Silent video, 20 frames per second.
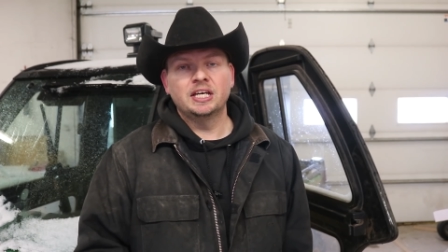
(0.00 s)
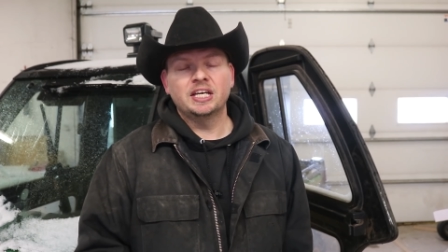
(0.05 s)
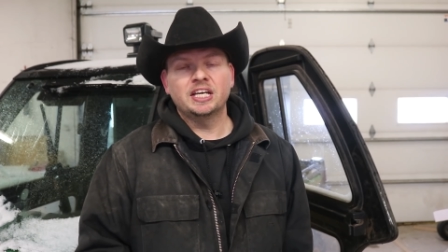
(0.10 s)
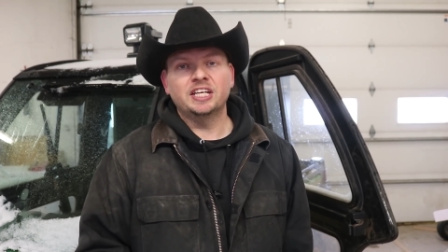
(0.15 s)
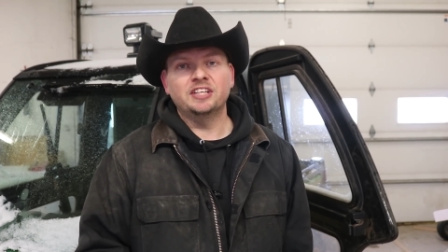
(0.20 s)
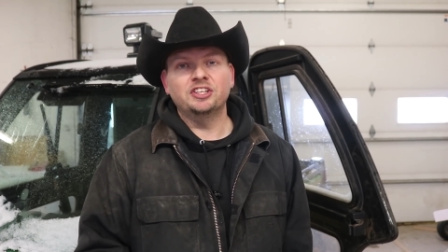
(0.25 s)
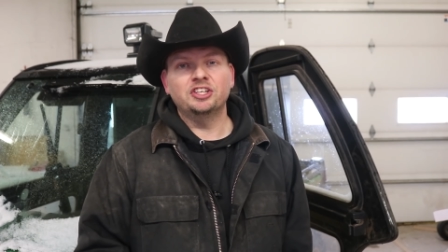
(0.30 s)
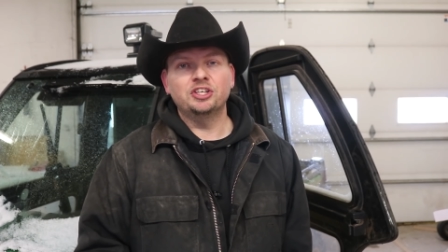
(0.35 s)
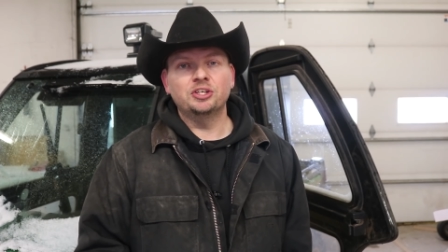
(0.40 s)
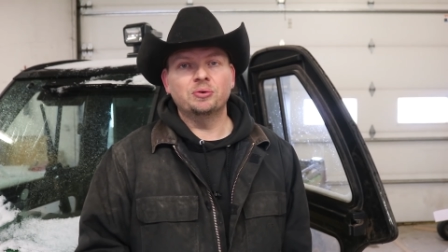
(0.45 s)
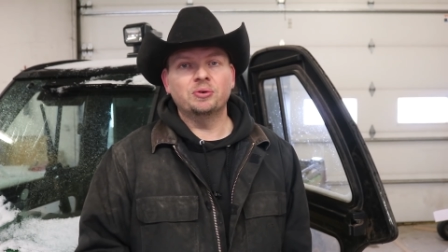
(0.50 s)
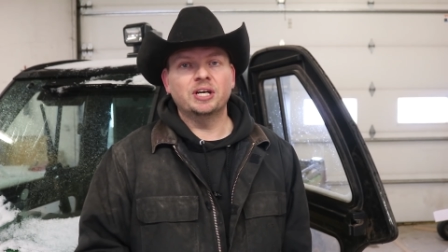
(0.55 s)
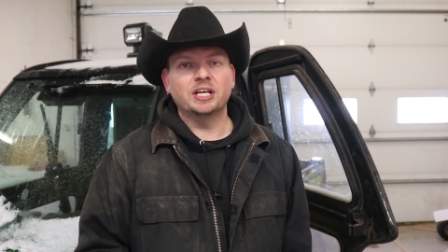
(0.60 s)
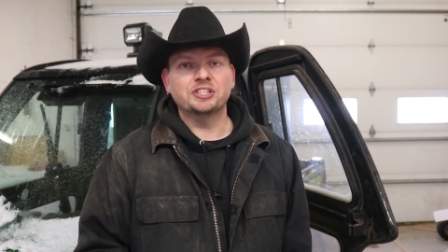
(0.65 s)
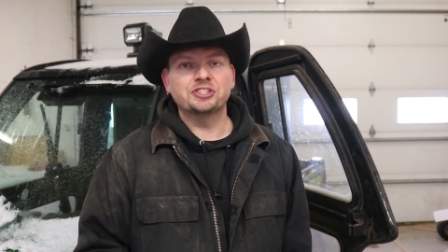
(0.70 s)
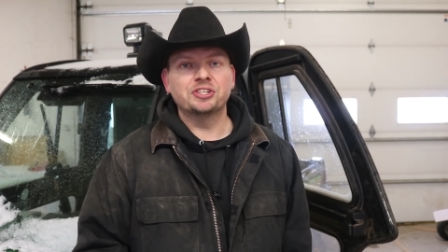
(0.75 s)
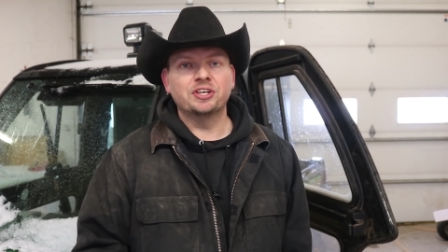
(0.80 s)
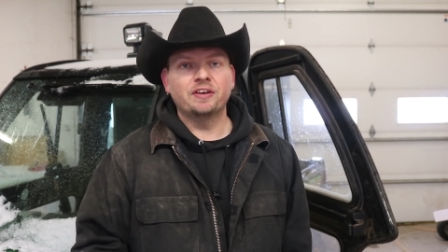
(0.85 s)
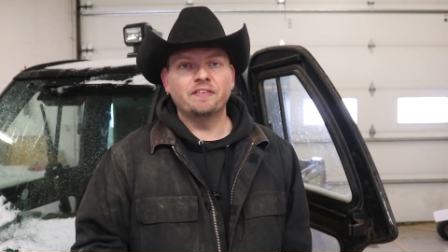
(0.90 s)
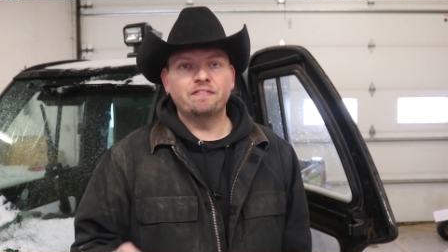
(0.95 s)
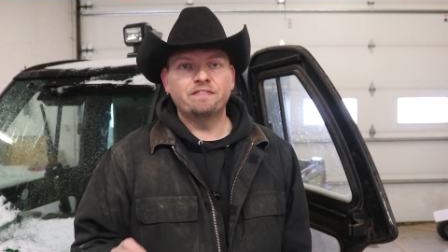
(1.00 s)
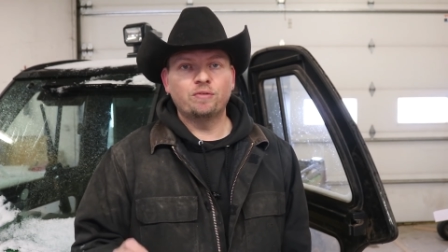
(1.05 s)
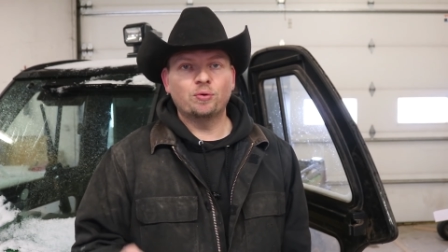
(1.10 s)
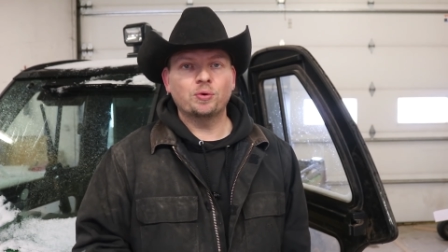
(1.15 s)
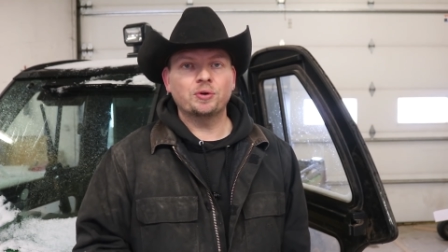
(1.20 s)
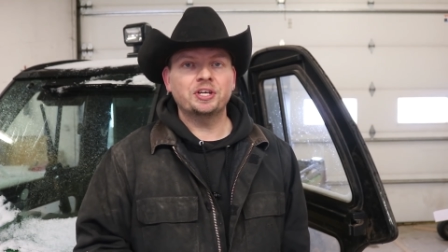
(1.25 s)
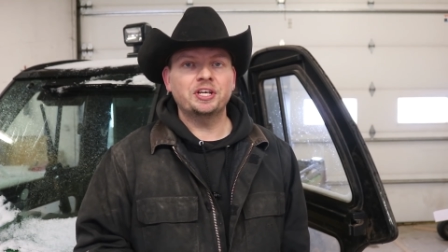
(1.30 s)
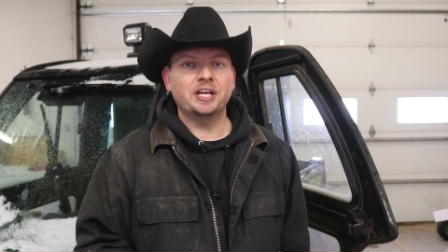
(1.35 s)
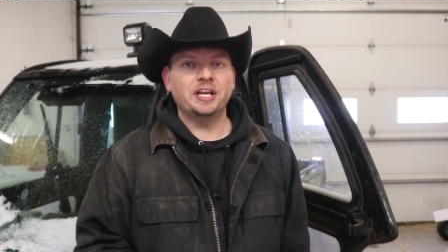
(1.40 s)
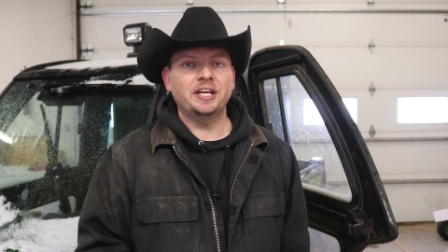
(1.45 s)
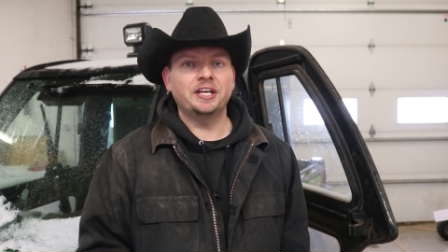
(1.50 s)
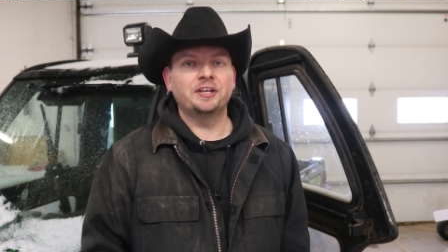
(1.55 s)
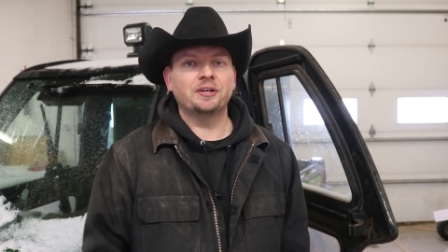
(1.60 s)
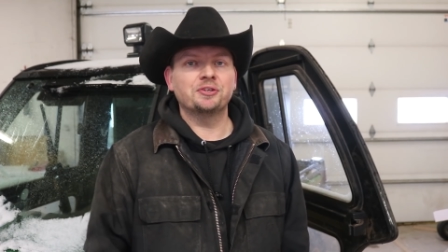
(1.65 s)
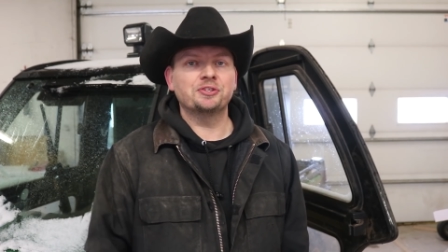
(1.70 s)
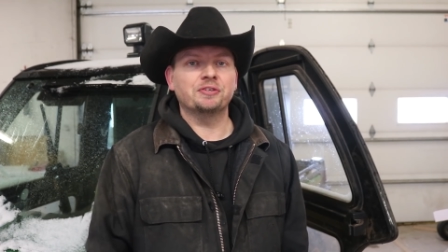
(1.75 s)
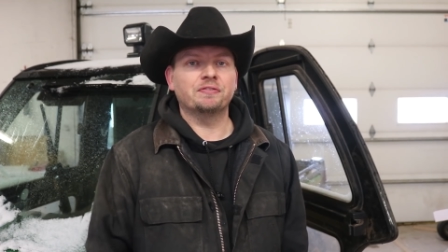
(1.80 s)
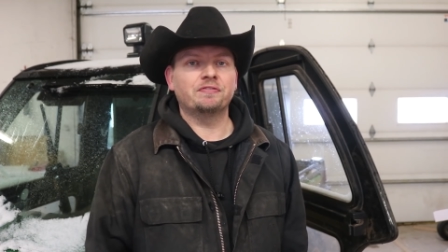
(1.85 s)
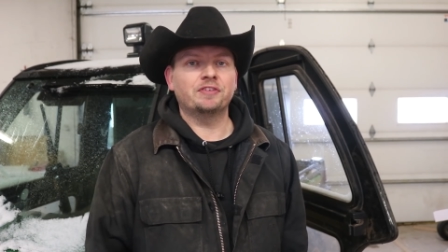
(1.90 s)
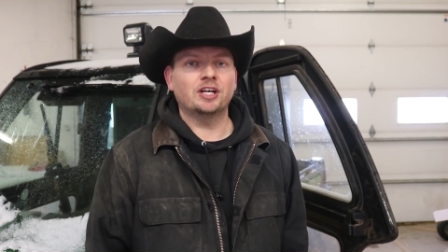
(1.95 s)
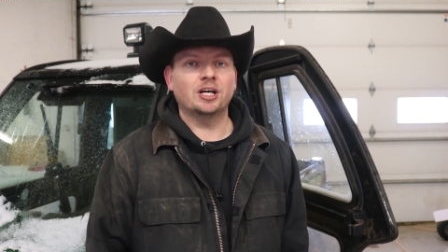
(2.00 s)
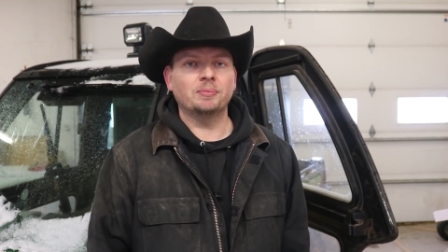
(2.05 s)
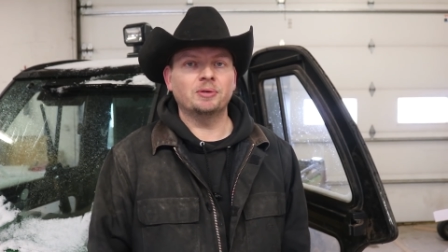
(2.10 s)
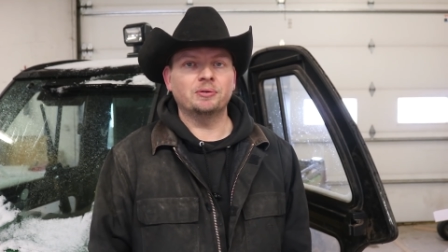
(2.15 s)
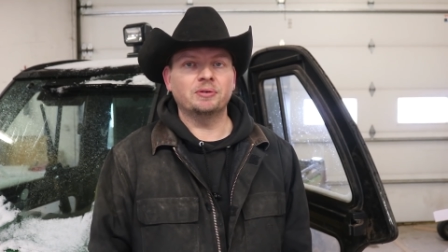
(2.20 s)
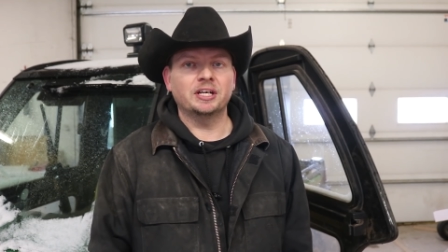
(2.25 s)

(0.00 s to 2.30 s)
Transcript: In the U.S., 40 acres of farm and